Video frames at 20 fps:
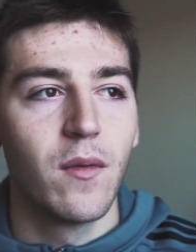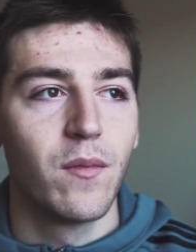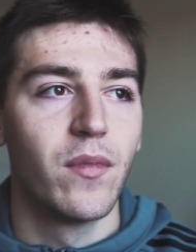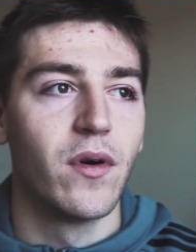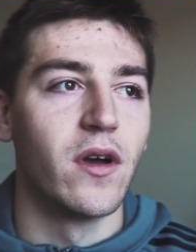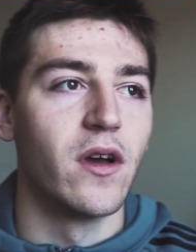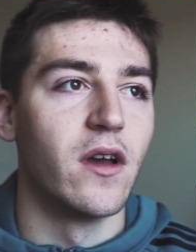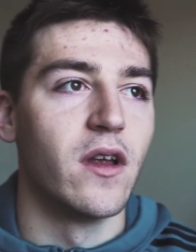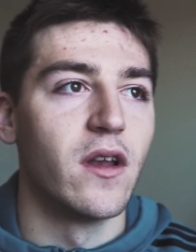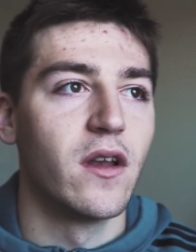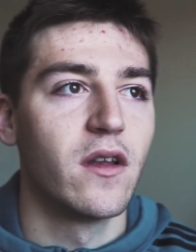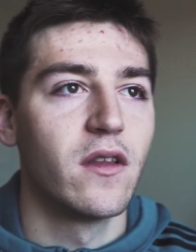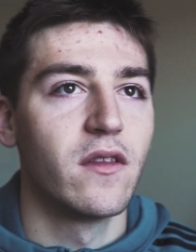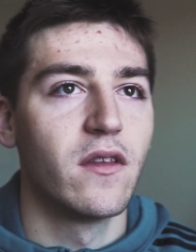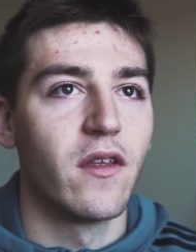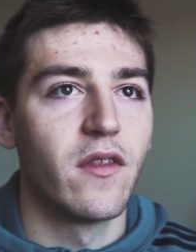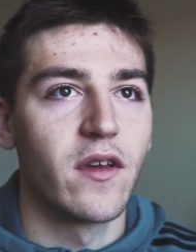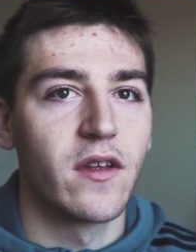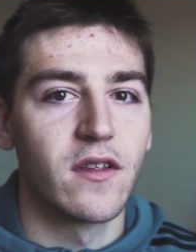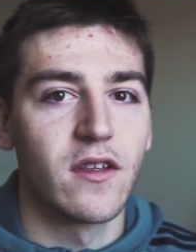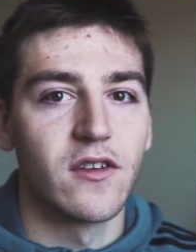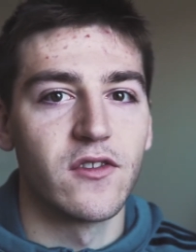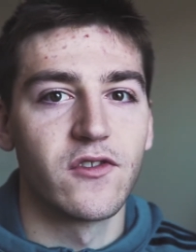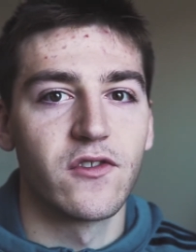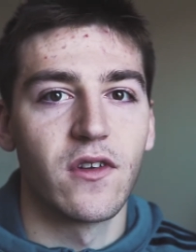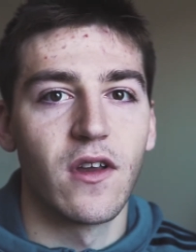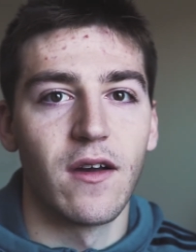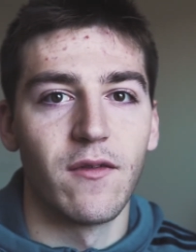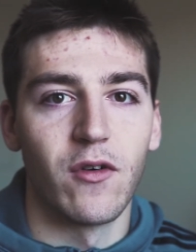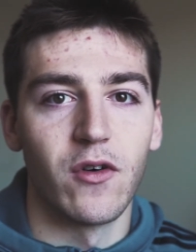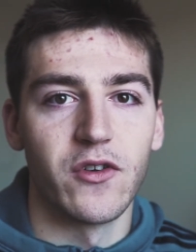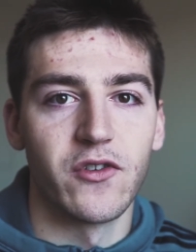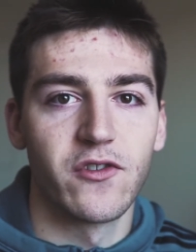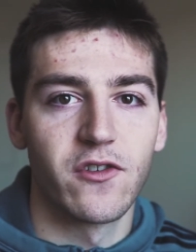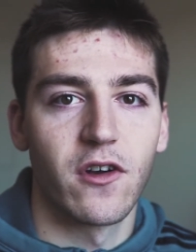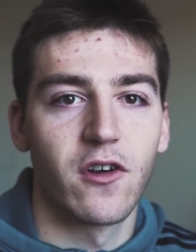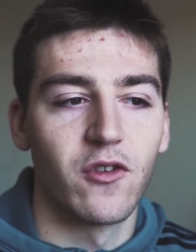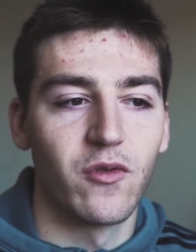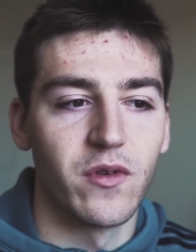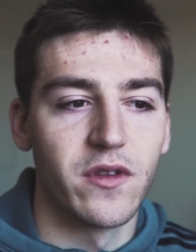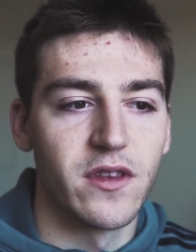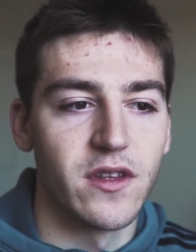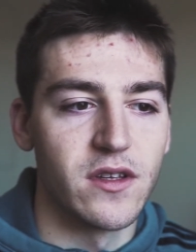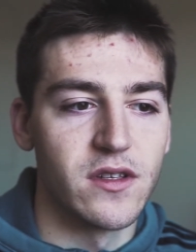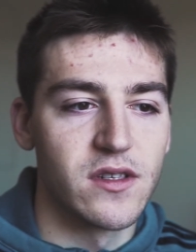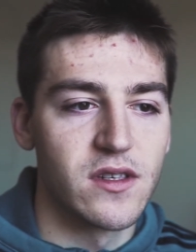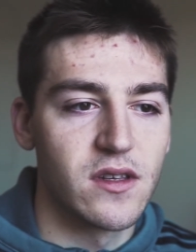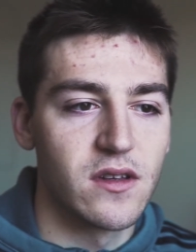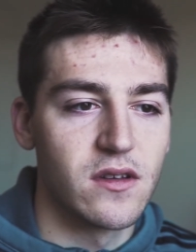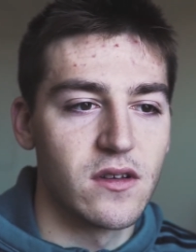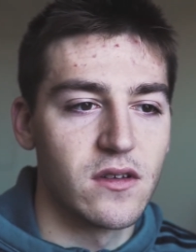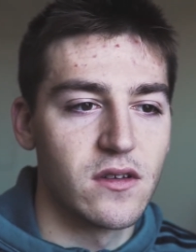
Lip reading: But the thing that I've always struggled with is